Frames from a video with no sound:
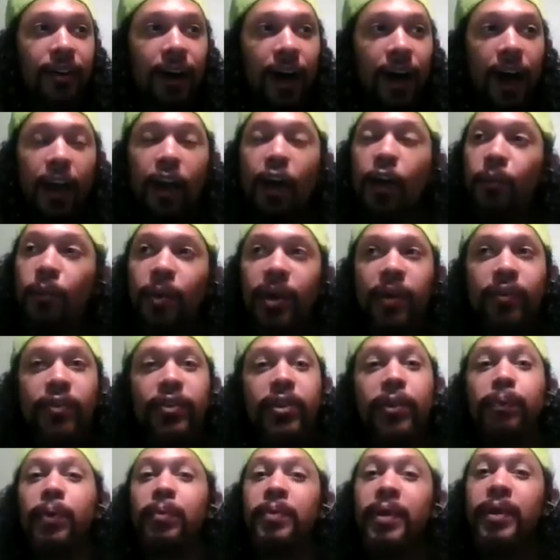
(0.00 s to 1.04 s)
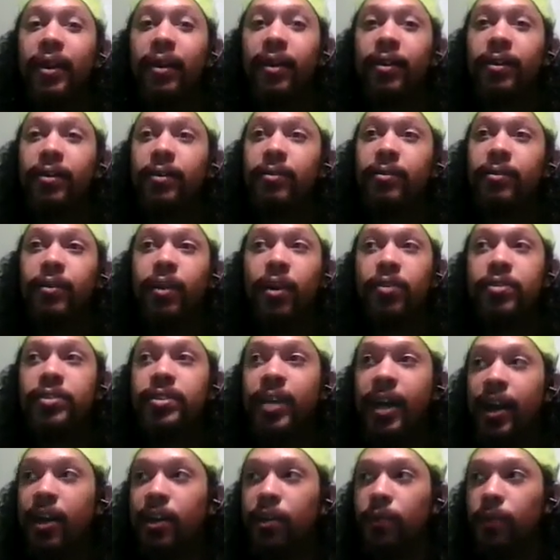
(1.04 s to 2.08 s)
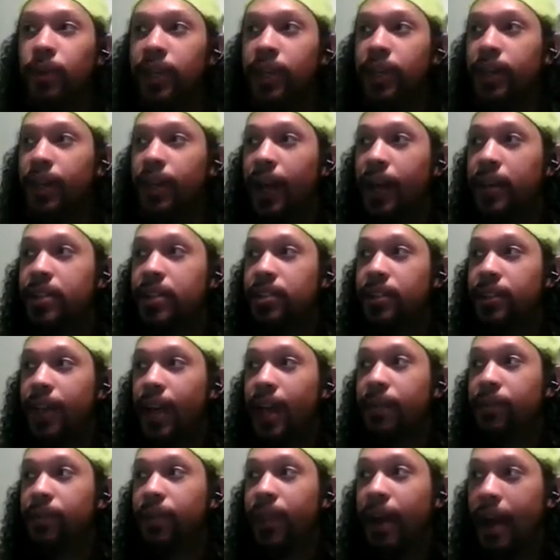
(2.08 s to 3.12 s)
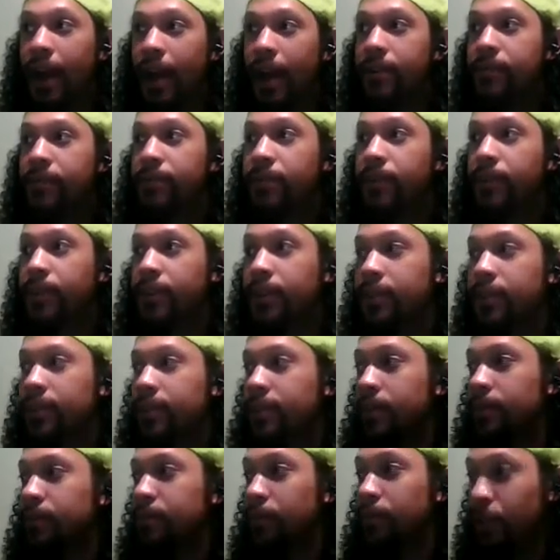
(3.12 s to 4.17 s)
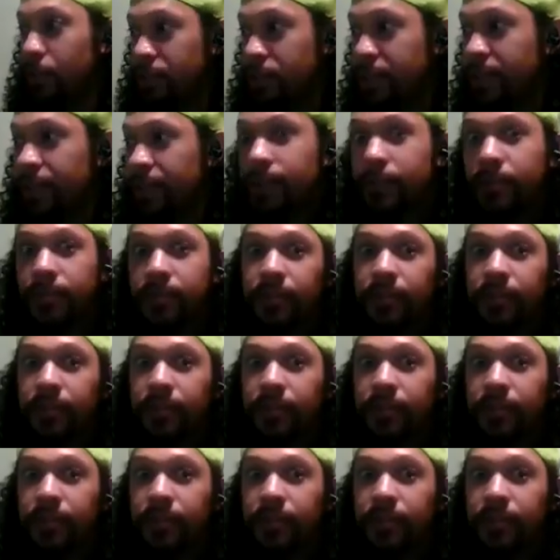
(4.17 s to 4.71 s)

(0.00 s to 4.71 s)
I hope whenever the premiere goes down, we can actually have live music.